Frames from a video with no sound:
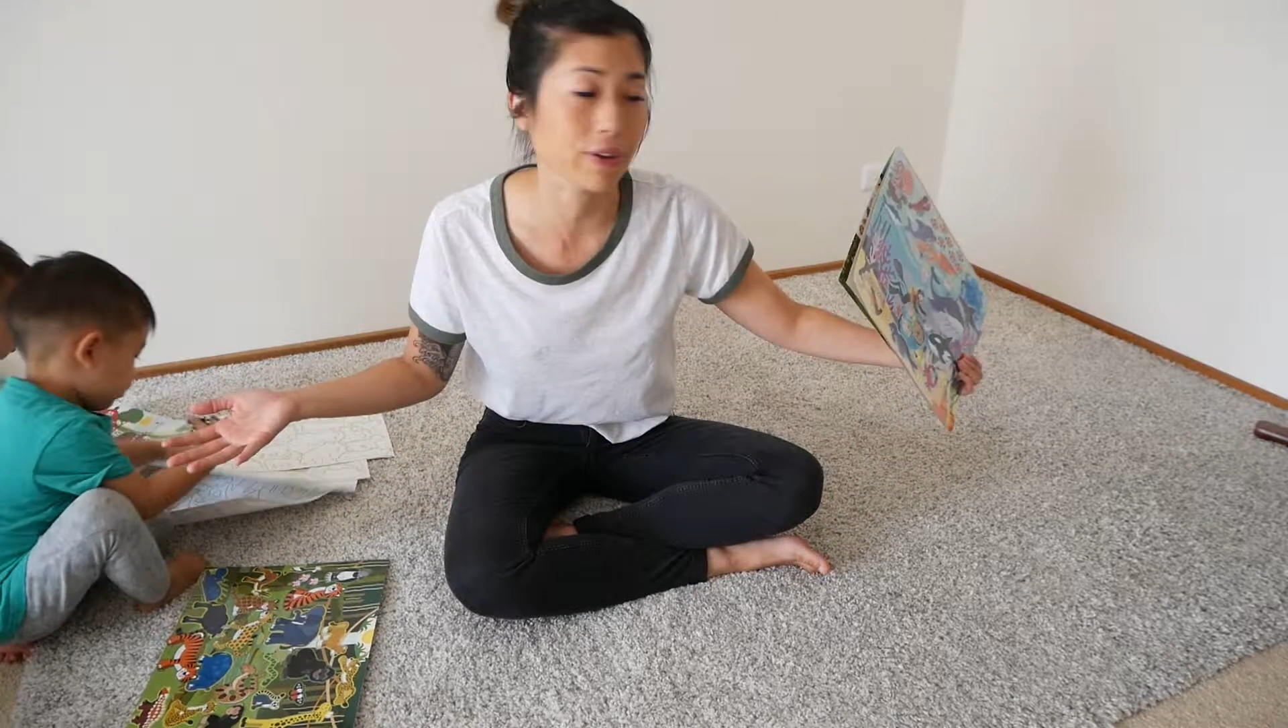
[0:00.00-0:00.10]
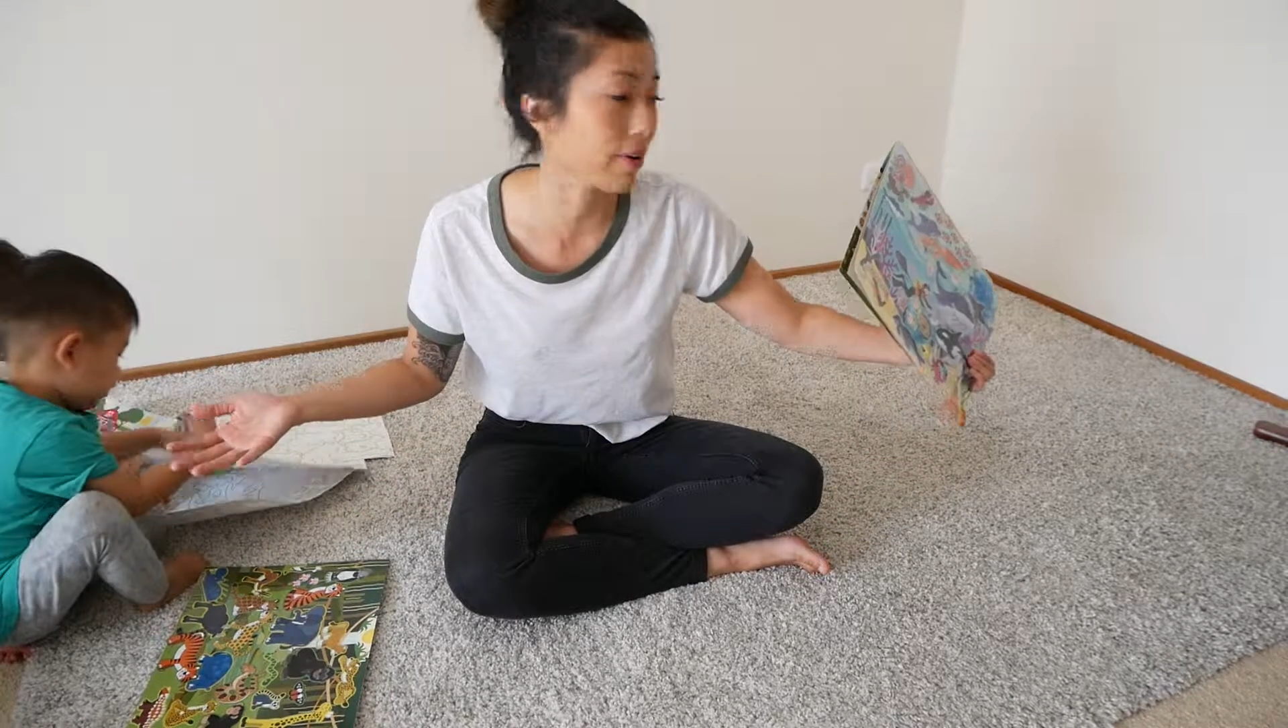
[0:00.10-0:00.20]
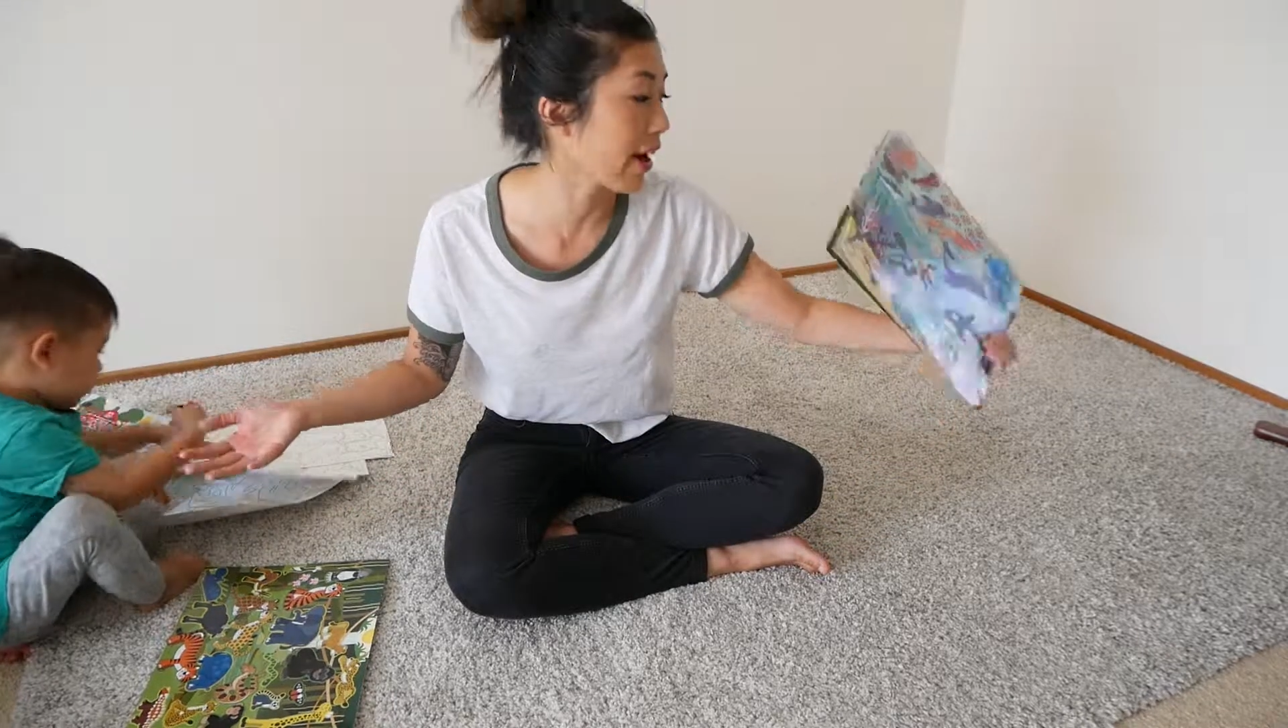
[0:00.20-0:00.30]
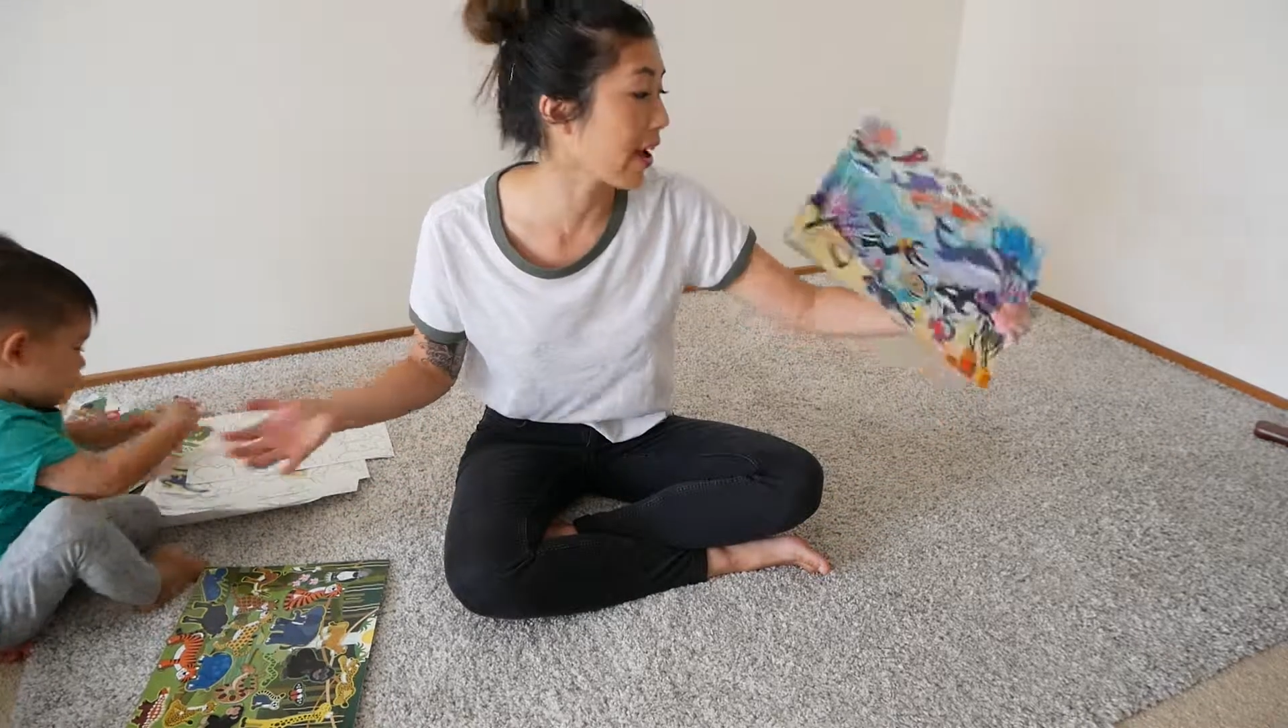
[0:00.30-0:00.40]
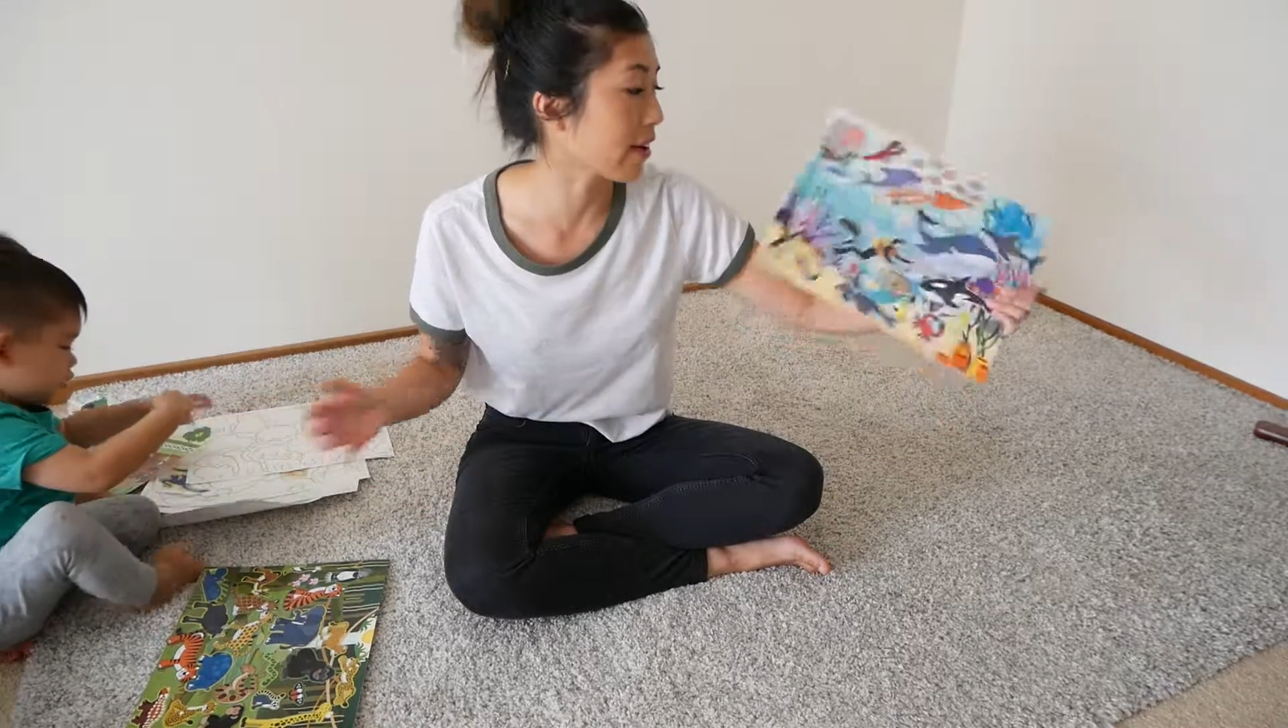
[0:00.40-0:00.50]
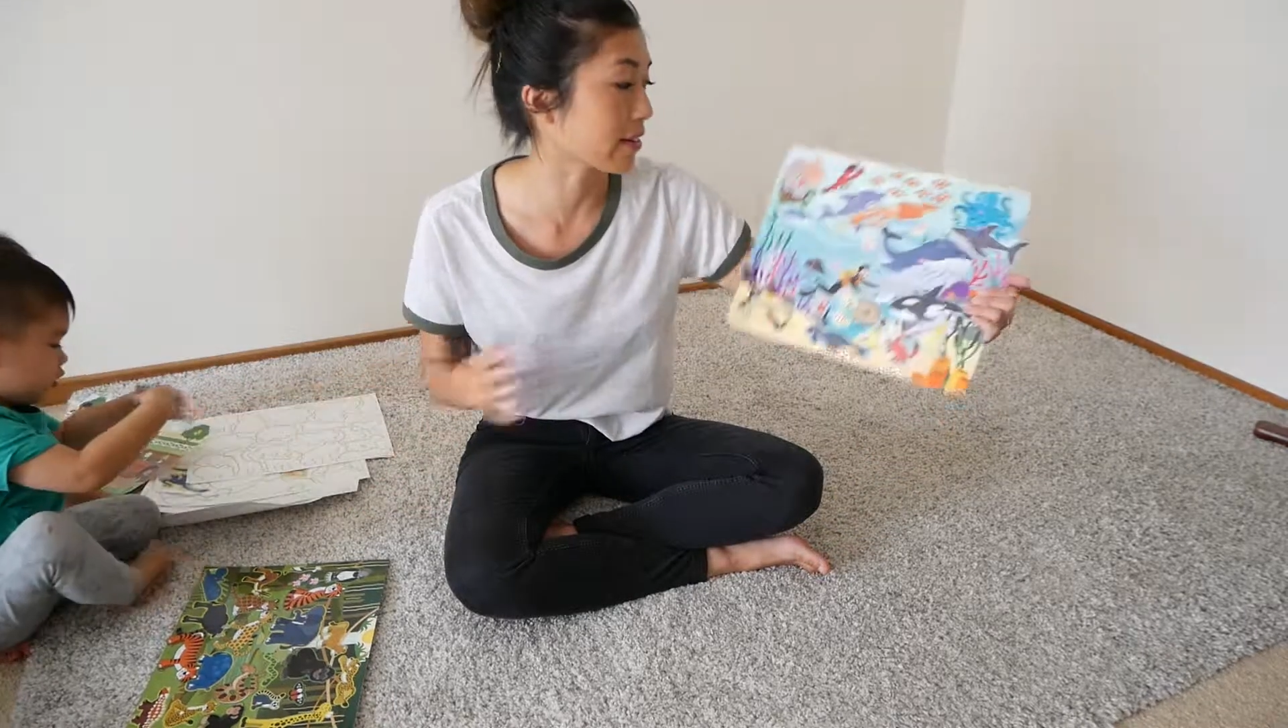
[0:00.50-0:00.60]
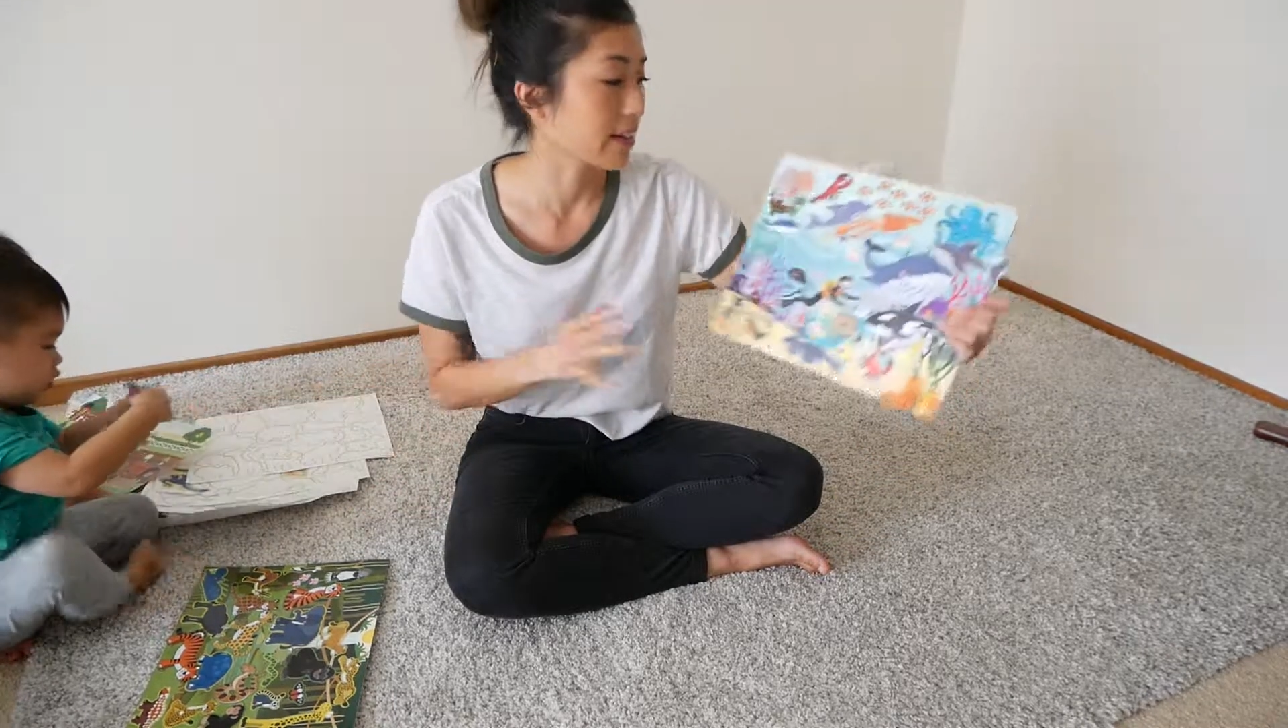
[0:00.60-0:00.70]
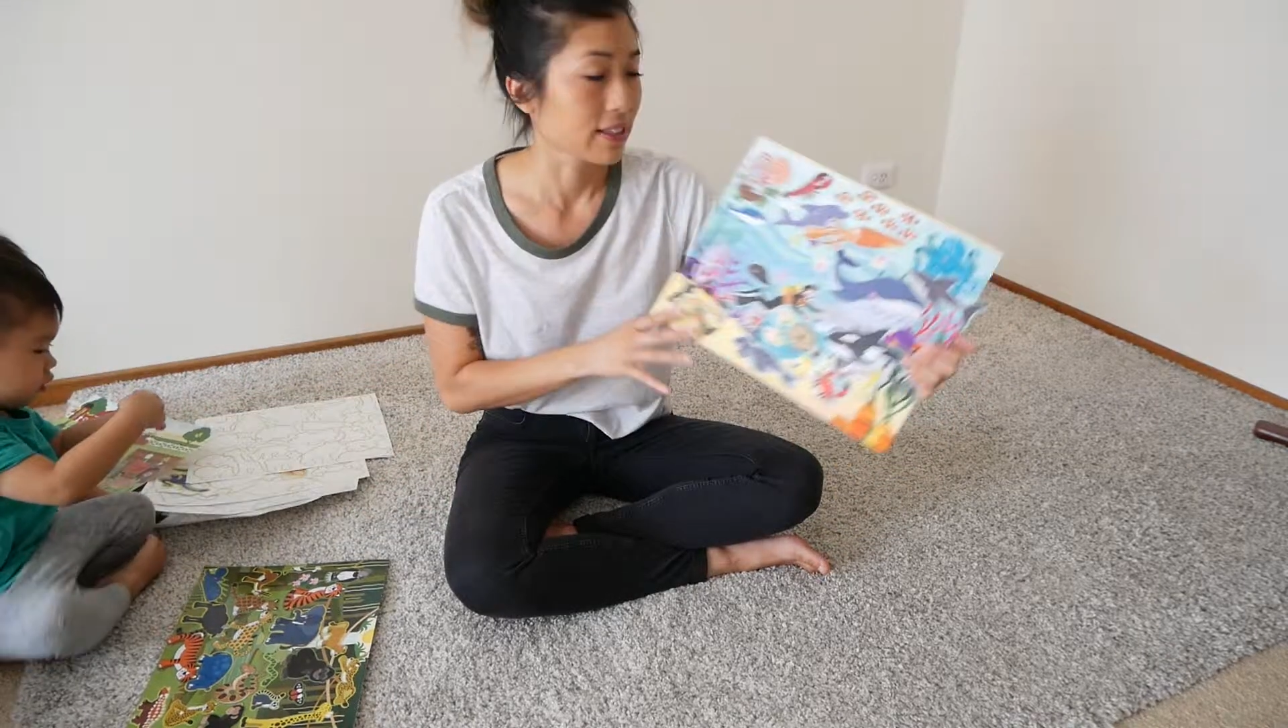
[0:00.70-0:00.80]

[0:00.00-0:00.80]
the ground.